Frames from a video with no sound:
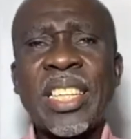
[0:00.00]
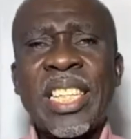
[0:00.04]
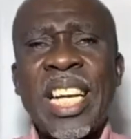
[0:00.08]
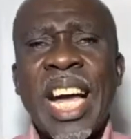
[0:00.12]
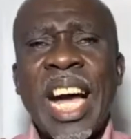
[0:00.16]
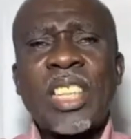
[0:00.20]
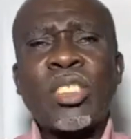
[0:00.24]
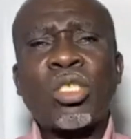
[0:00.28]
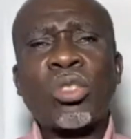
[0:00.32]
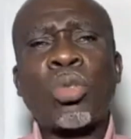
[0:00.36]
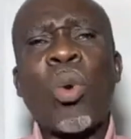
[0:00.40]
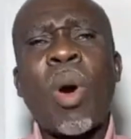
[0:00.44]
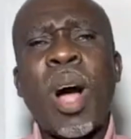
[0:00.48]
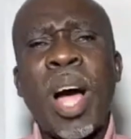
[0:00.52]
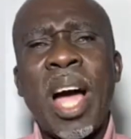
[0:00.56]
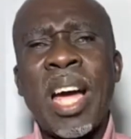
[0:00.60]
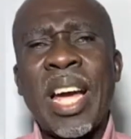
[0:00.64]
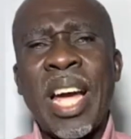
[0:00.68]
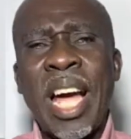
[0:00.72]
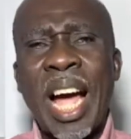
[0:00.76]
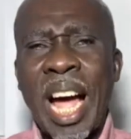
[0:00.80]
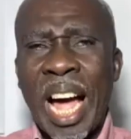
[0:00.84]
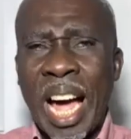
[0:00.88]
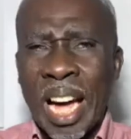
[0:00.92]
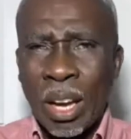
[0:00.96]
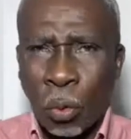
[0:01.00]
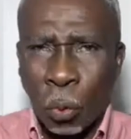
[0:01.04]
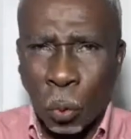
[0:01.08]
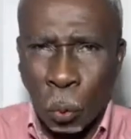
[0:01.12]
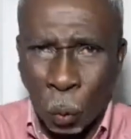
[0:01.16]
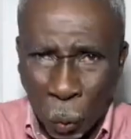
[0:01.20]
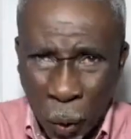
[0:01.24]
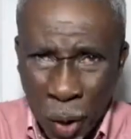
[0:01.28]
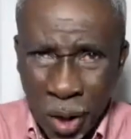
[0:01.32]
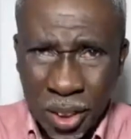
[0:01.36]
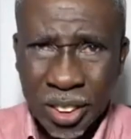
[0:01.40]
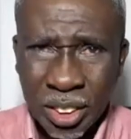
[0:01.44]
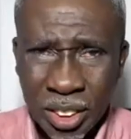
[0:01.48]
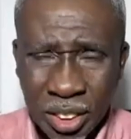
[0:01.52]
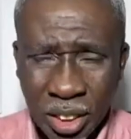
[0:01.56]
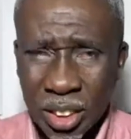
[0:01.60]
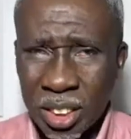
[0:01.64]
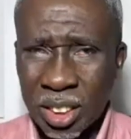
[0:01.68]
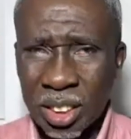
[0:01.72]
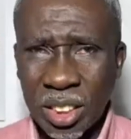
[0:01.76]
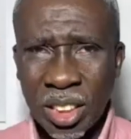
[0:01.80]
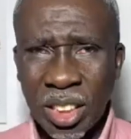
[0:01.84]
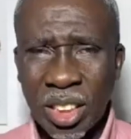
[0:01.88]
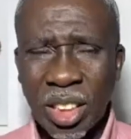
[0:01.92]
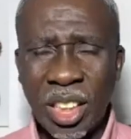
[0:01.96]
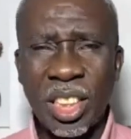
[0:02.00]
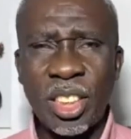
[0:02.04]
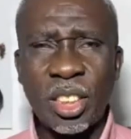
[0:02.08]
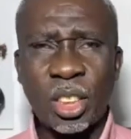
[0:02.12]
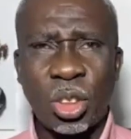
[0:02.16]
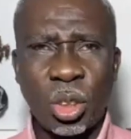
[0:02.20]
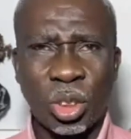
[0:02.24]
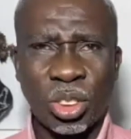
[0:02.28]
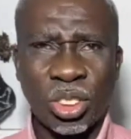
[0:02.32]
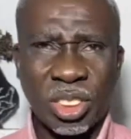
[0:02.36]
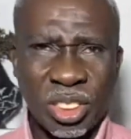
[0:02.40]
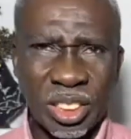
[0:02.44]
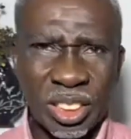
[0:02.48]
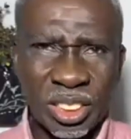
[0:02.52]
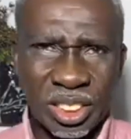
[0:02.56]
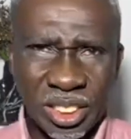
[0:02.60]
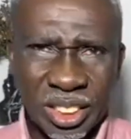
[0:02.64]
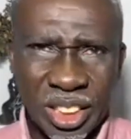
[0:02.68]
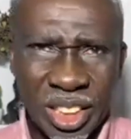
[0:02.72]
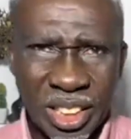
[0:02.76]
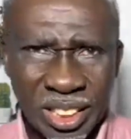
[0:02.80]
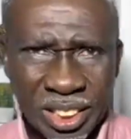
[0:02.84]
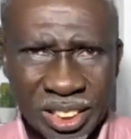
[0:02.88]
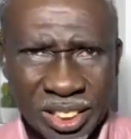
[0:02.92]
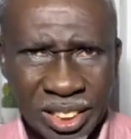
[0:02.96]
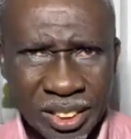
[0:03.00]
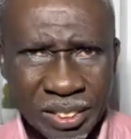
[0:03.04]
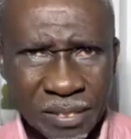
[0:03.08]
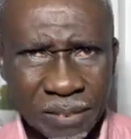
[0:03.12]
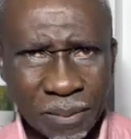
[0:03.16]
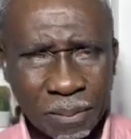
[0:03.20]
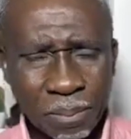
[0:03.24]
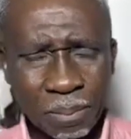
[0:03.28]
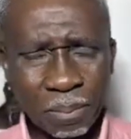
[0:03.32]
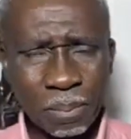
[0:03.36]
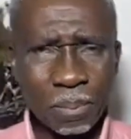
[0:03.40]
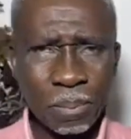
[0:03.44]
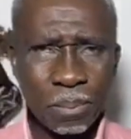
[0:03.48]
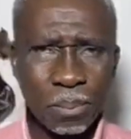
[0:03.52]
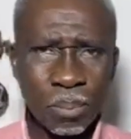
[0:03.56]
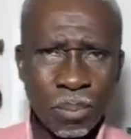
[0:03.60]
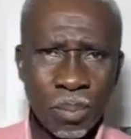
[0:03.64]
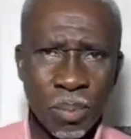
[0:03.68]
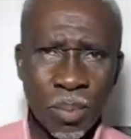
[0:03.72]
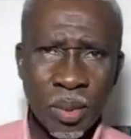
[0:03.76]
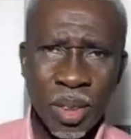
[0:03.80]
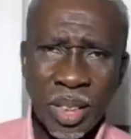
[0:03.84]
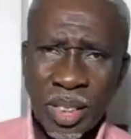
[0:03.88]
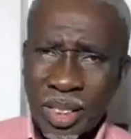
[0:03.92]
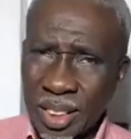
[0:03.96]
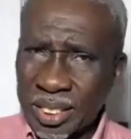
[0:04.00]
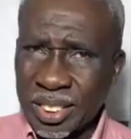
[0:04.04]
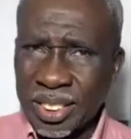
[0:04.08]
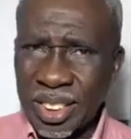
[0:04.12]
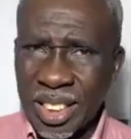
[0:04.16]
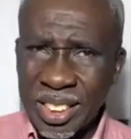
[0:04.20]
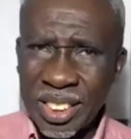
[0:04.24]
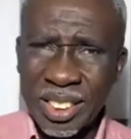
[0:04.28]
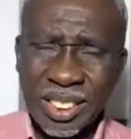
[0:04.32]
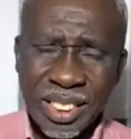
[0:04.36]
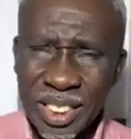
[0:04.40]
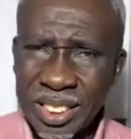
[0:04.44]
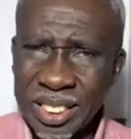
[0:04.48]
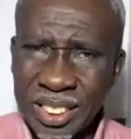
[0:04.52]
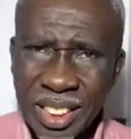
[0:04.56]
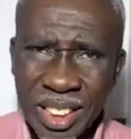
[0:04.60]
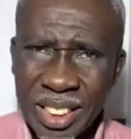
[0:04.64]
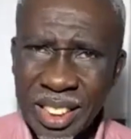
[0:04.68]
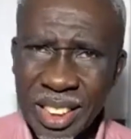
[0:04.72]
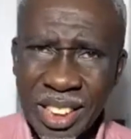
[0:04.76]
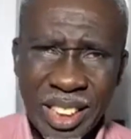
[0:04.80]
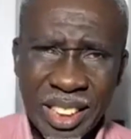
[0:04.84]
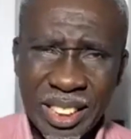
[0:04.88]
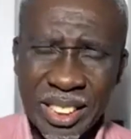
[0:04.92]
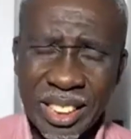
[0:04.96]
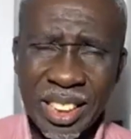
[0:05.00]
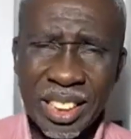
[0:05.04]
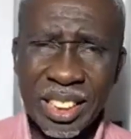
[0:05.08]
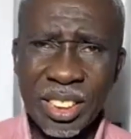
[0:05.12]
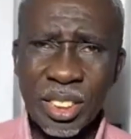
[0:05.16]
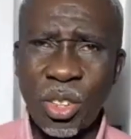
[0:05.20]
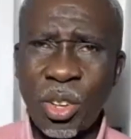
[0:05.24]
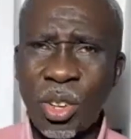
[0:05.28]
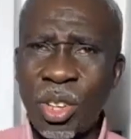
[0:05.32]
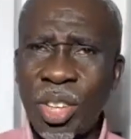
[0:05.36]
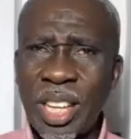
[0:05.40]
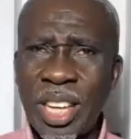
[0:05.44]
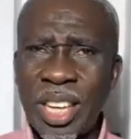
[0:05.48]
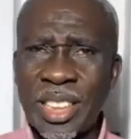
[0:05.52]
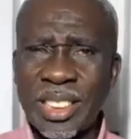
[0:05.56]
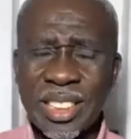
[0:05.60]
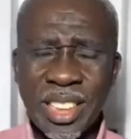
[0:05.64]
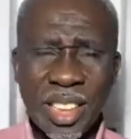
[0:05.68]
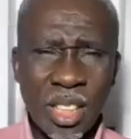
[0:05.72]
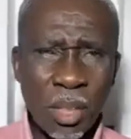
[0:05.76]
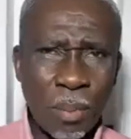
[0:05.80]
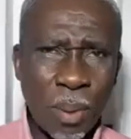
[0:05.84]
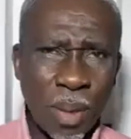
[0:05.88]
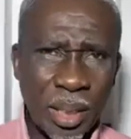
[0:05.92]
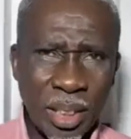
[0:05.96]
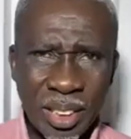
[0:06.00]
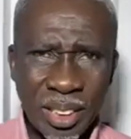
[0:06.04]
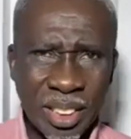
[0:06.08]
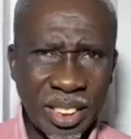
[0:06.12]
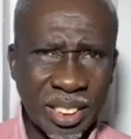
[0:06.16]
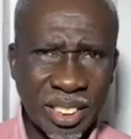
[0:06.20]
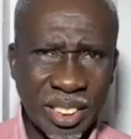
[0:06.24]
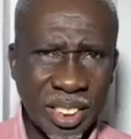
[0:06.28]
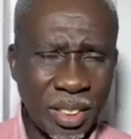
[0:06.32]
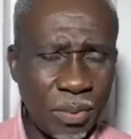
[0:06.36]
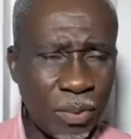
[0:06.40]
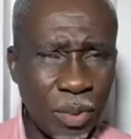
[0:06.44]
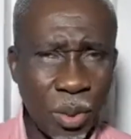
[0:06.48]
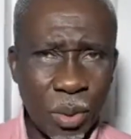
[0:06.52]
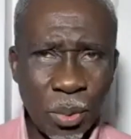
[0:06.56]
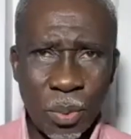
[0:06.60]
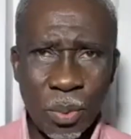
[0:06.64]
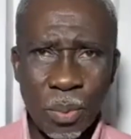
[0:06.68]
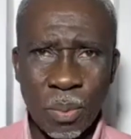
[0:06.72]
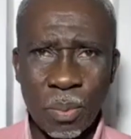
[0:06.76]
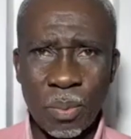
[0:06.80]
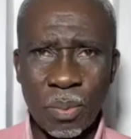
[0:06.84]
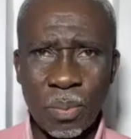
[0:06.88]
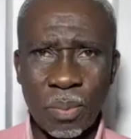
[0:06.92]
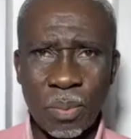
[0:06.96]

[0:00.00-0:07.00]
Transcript: That's why I quit religious Christianity. Christianity is a religion. Don't let anybody deceive you.